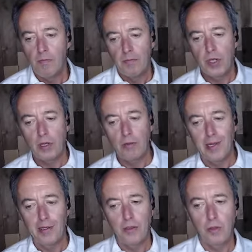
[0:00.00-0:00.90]

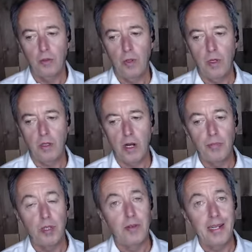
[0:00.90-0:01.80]
segue into a
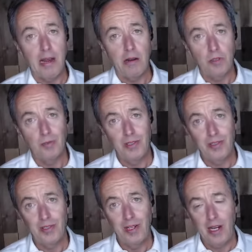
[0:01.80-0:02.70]
couple of
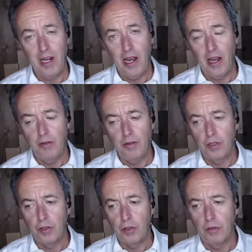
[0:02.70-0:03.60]
announcements that I have.
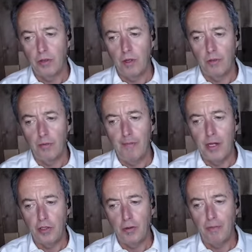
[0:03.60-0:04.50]
There's a
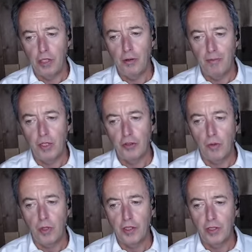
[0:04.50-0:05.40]
bunch of
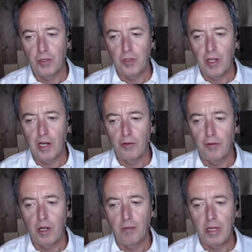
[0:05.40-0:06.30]
questions that
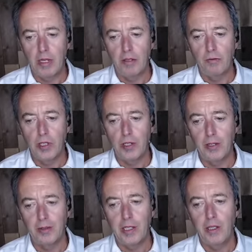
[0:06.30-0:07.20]
have come in
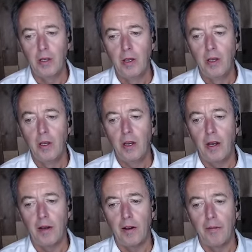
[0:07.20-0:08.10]
recently.
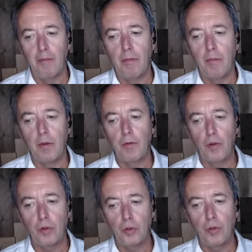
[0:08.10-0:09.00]

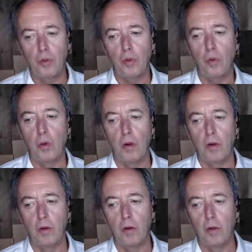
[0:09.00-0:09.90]
Folks who
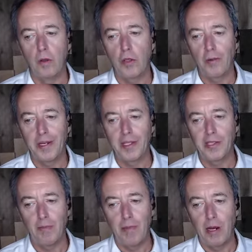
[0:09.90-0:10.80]
are curious
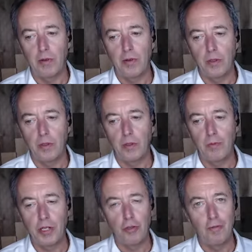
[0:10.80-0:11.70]
about the
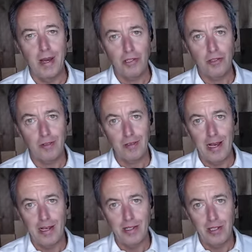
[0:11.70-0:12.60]
special
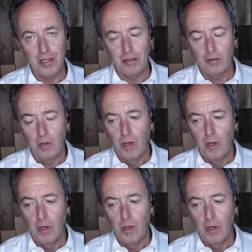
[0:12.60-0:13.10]
masterclass that